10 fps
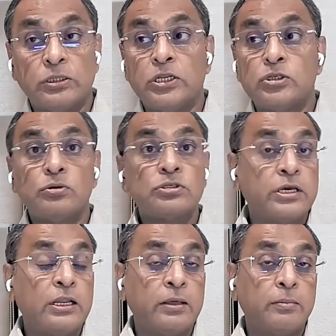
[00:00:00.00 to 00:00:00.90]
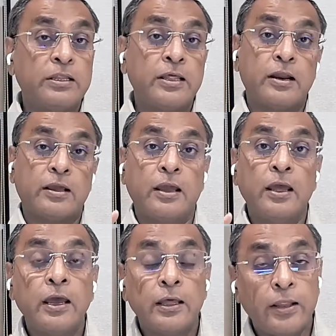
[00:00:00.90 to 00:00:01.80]
There is no scaling, but there
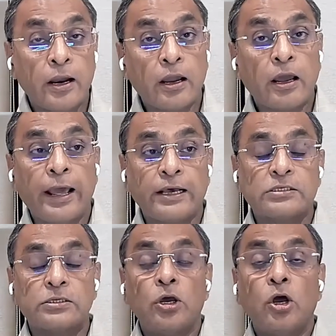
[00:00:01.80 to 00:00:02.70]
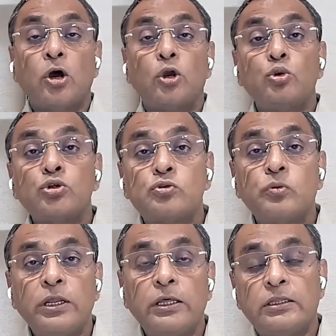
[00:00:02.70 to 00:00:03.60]
are cracks.
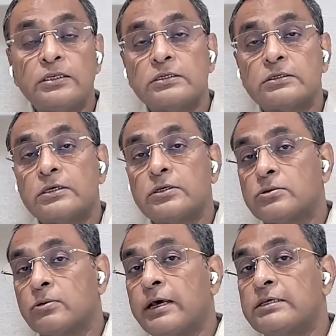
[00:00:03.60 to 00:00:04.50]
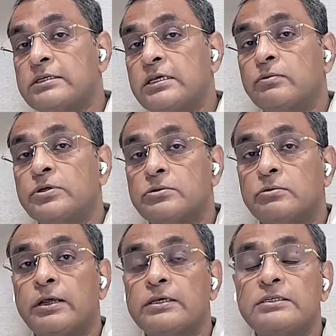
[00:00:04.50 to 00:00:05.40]
Usually, this psoriasis, inverse
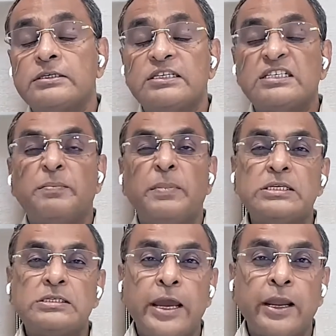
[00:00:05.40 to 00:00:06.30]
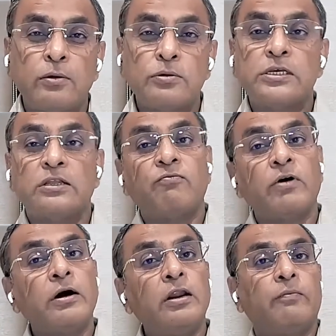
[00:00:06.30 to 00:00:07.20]
psoriasis, is best diagnosed as a
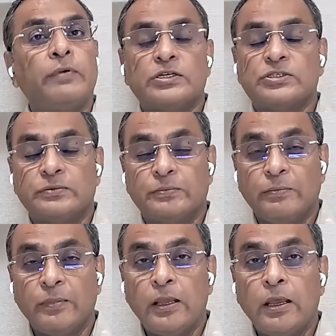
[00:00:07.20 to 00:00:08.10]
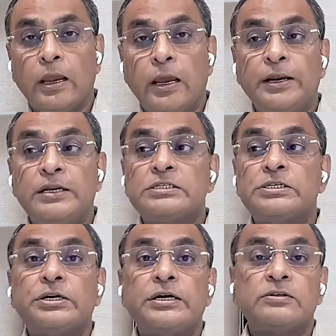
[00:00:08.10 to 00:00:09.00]
fungal infection, and it is
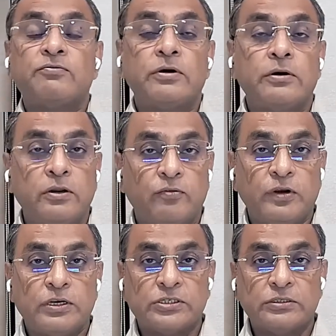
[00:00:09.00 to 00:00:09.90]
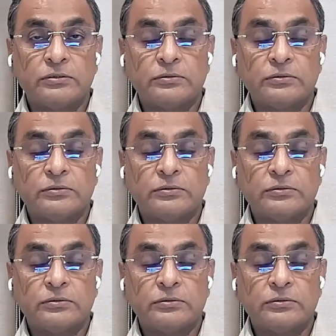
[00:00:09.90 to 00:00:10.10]
treated as a fungal infection.